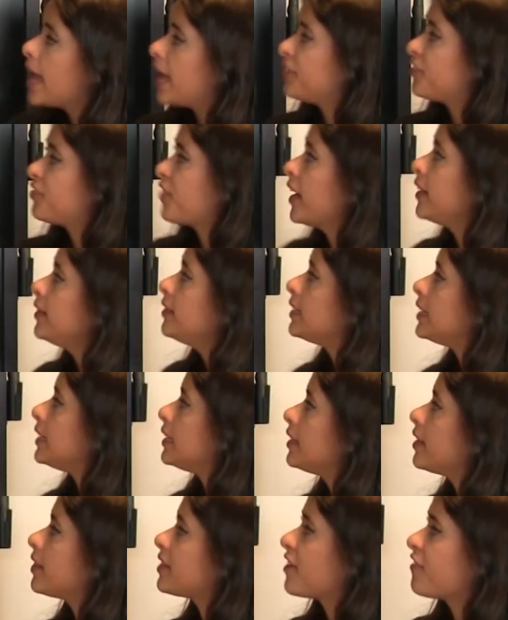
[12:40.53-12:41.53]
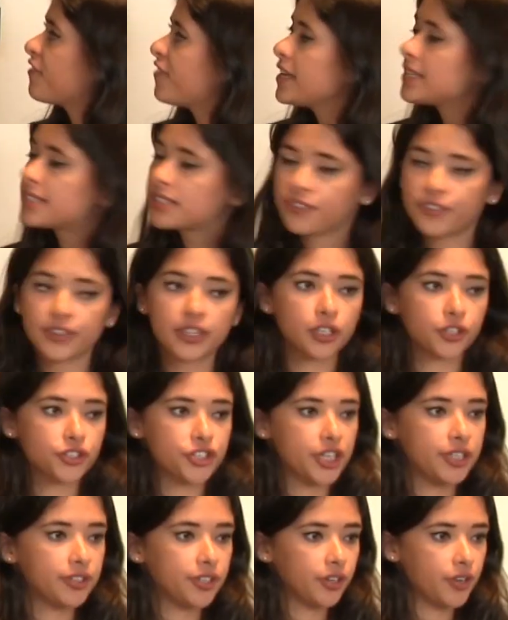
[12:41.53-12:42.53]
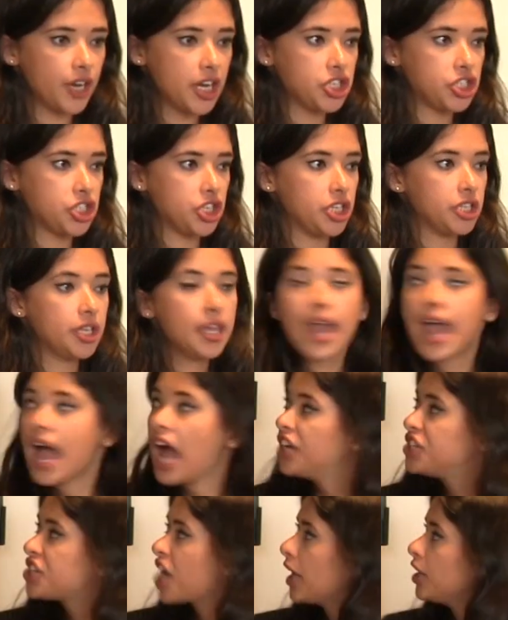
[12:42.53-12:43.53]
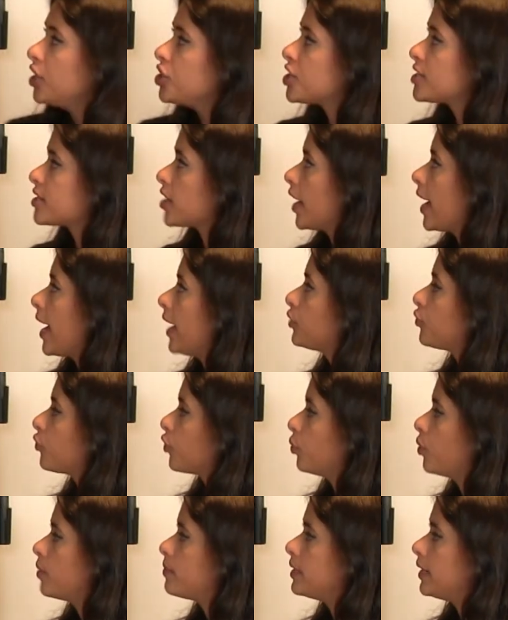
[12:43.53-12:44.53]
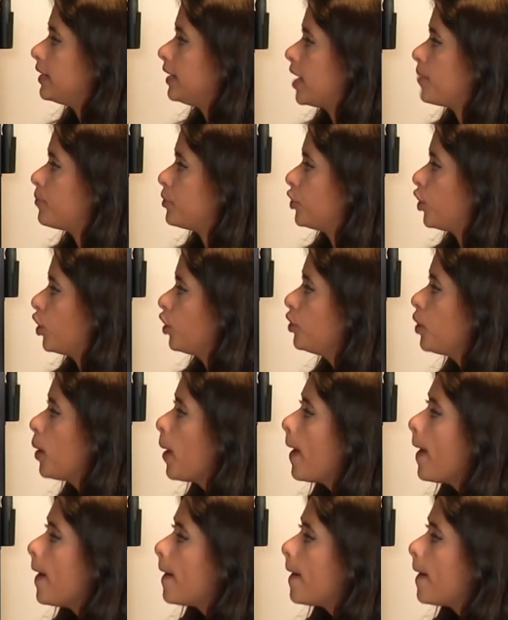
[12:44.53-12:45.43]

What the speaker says: And finally, they face difficult reintegration, and challenges are ahead for women in Lebanon.